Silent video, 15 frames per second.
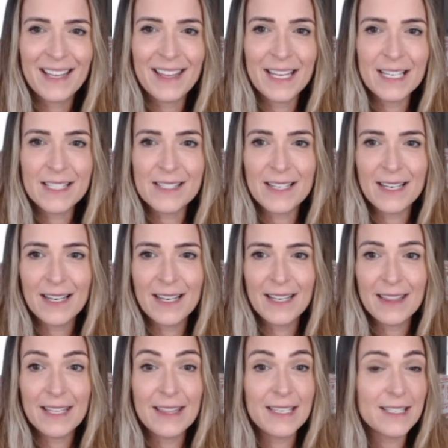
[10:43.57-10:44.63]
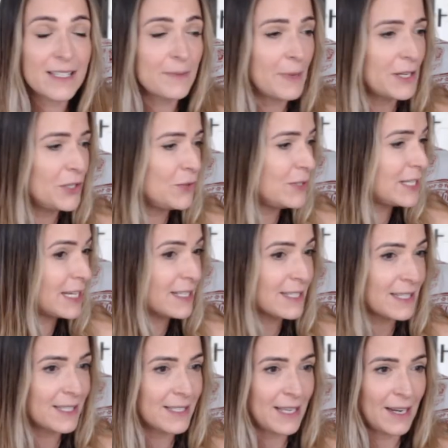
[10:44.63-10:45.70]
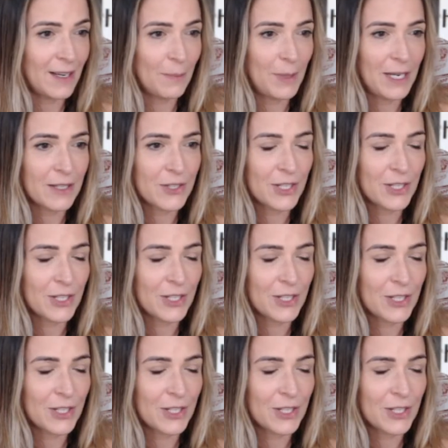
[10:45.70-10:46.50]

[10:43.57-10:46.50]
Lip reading: Thanks. This is my new desk setup, actually.